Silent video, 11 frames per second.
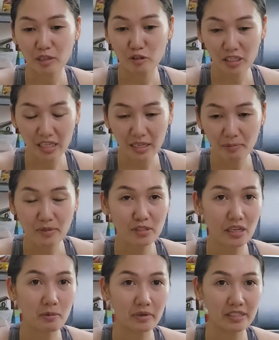cheap.
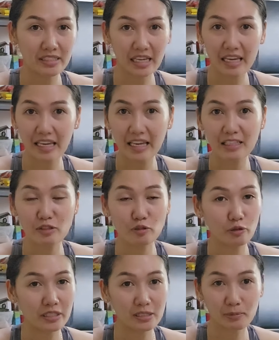Some are saying it's
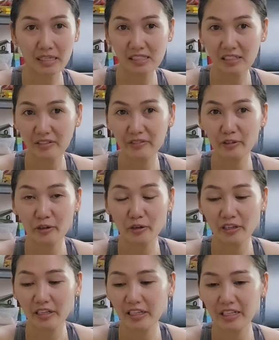too expensive
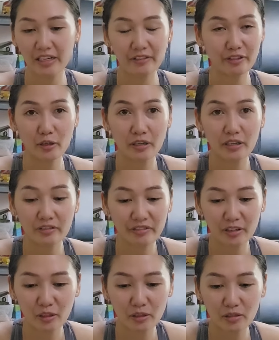for if
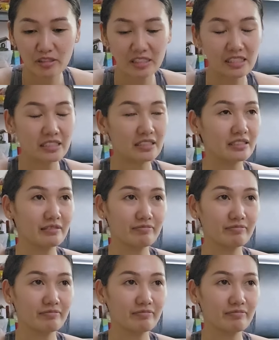you're just